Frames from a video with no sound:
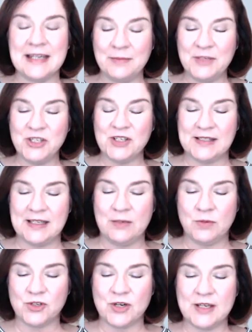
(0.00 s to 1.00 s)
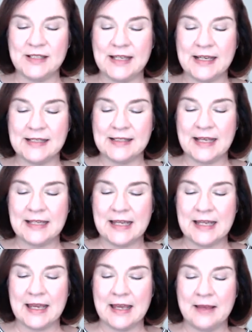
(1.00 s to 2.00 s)
Let me just see what Tracy has said
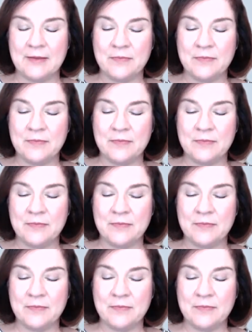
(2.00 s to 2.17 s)
here.